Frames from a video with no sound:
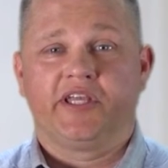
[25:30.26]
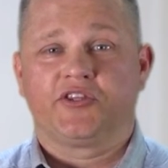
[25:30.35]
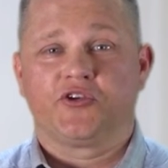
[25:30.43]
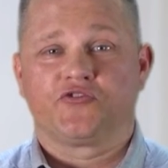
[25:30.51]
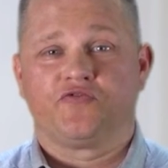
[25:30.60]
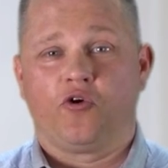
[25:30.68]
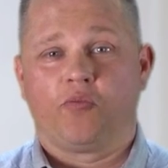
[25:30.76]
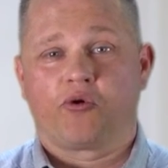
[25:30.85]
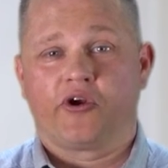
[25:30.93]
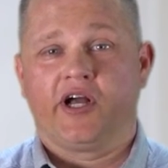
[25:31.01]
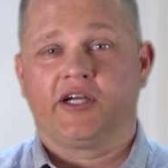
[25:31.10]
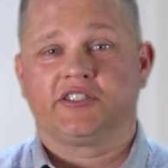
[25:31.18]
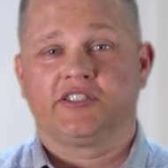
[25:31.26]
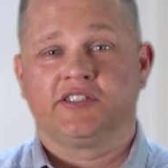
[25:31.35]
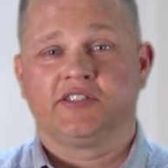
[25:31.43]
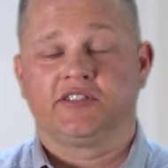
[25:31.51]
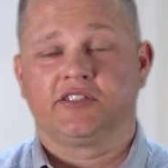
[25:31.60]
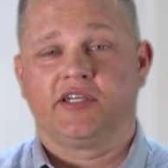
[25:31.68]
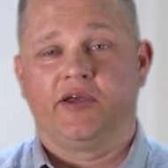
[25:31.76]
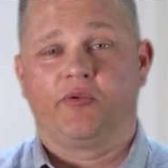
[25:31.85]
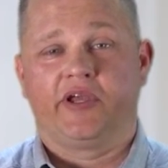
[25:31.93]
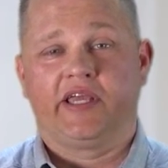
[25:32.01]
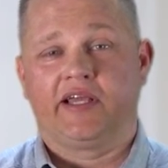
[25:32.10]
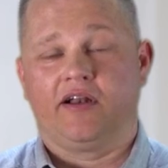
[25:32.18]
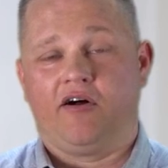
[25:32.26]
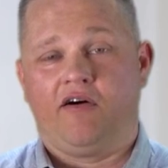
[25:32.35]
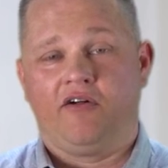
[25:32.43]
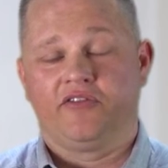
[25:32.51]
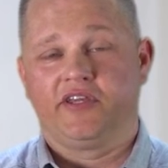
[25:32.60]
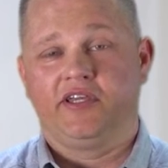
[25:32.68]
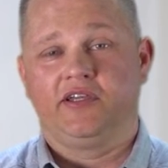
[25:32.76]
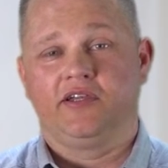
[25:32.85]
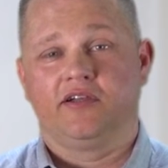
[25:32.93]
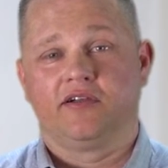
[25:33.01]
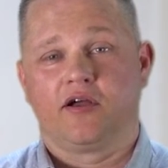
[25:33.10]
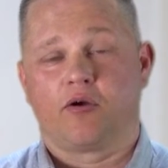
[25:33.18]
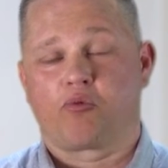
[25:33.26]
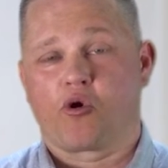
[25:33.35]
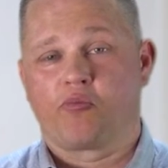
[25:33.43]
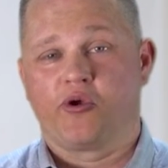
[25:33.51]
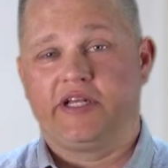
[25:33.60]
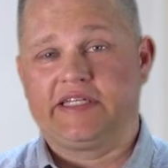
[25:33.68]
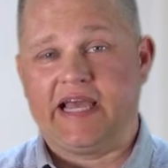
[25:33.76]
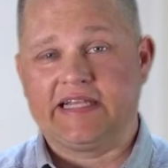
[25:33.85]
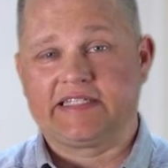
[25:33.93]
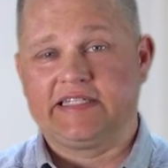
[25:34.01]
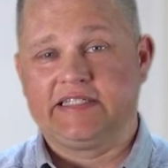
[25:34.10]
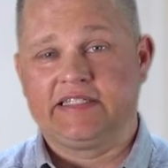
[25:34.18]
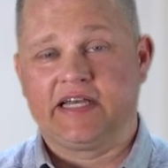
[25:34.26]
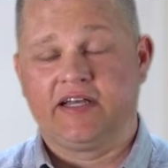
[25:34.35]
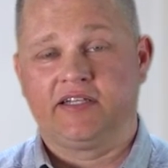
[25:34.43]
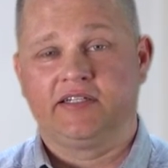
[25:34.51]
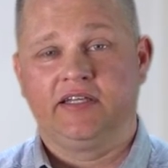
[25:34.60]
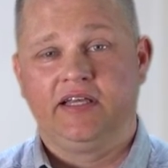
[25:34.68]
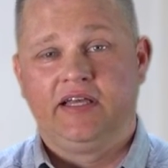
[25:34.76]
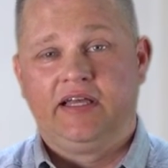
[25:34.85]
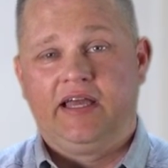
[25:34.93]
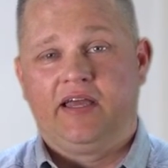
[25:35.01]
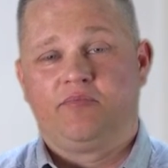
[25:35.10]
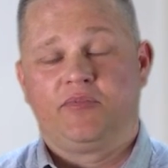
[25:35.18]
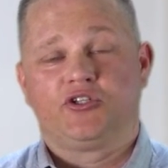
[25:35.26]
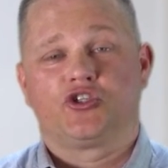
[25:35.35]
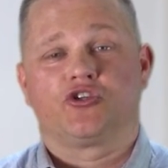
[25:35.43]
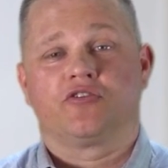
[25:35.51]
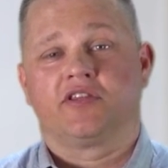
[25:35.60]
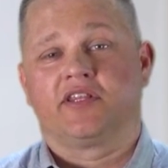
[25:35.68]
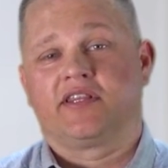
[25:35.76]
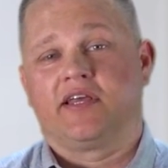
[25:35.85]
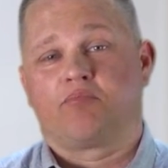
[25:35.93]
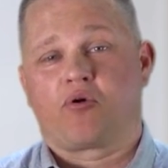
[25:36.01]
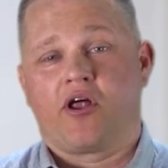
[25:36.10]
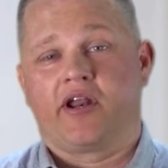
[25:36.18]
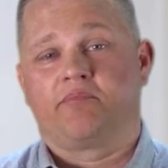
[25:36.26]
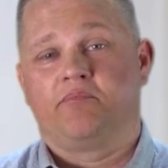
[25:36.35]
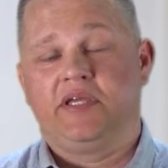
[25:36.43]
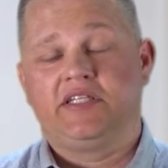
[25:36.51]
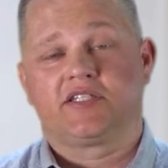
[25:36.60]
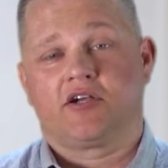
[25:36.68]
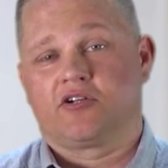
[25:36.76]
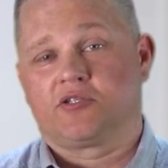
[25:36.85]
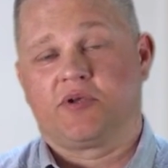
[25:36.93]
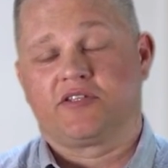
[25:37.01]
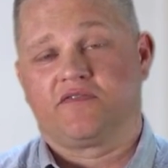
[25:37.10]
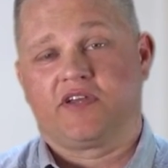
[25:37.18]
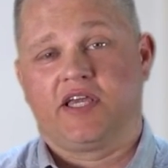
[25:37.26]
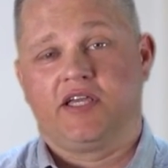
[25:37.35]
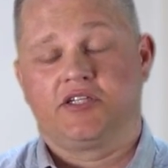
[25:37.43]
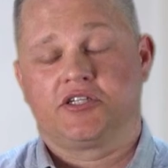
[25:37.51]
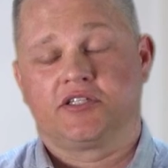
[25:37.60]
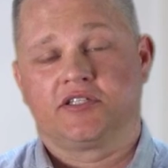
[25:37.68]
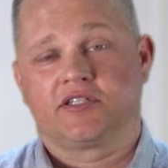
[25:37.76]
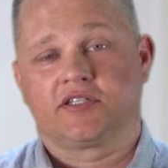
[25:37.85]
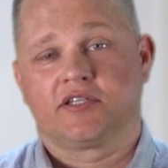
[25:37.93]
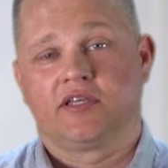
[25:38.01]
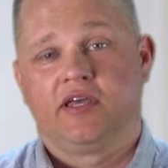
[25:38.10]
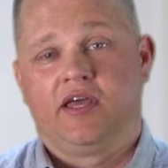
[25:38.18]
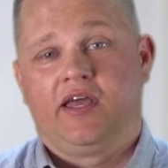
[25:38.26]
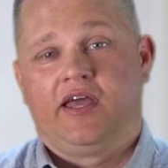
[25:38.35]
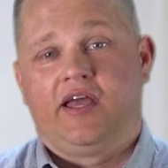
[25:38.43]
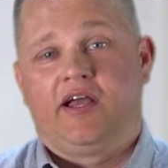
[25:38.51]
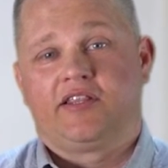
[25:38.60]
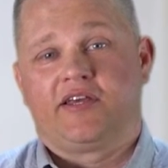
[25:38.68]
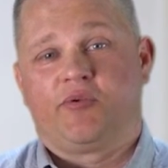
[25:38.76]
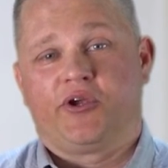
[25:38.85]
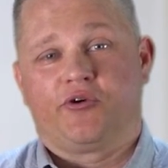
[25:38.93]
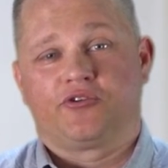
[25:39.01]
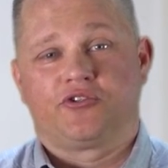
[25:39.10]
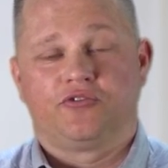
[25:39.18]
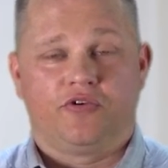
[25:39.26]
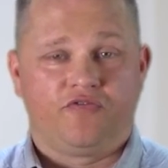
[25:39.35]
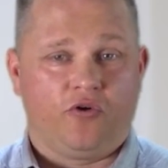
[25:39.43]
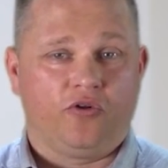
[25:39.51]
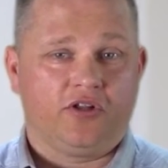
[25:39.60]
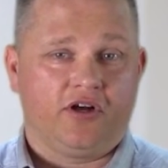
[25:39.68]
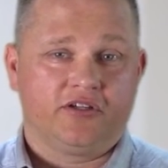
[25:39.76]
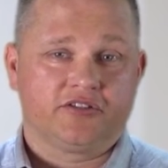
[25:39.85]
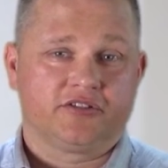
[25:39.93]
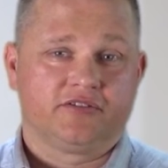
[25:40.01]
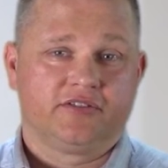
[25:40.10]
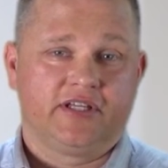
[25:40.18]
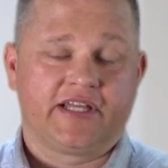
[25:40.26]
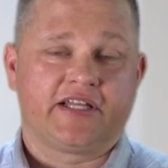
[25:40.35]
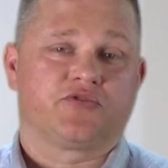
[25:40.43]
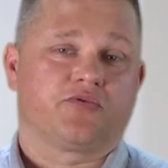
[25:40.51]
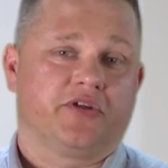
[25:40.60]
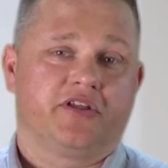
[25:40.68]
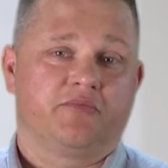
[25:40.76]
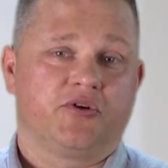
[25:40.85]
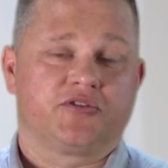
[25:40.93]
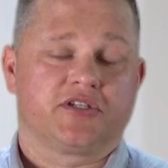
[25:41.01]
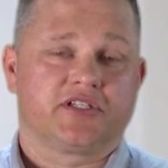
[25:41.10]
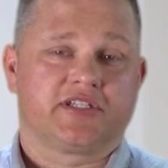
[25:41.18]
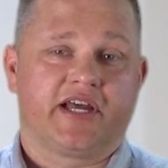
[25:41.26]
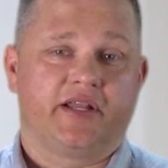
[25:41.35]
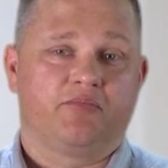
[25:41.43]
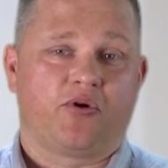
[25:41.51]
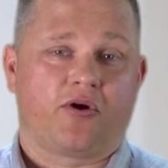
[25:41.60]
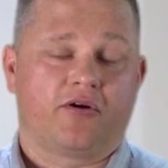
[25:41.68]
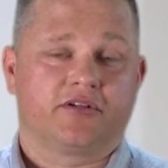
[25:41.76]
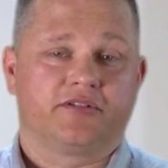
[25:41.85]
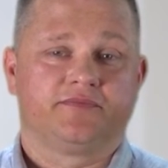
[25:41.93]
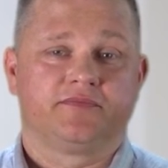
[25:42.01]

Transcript: get those full productions and we get all the appropriate testing done and ensure that the product meets our specifications, then we go to a full launch. And that's really the most exciting part.